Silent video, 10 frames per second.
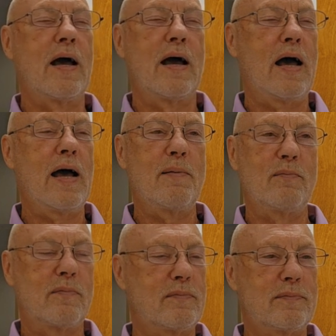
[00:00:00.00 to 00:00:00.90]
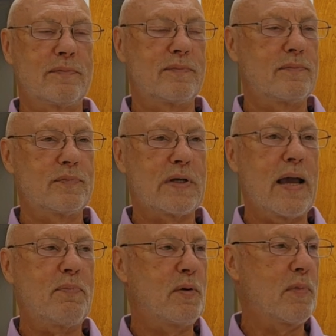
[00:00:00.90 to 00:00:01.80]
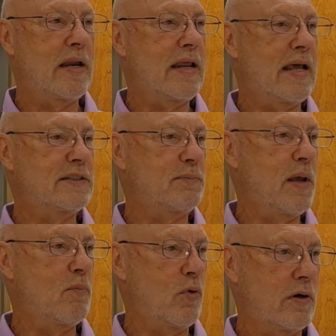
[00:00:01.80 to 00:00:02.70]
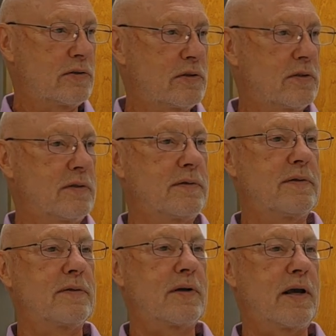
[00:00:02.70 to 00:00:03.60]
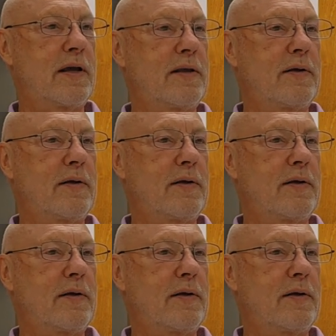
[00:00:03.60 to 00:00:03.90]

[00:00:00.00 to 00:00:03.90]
I'm typing my dad's memoirs, okay?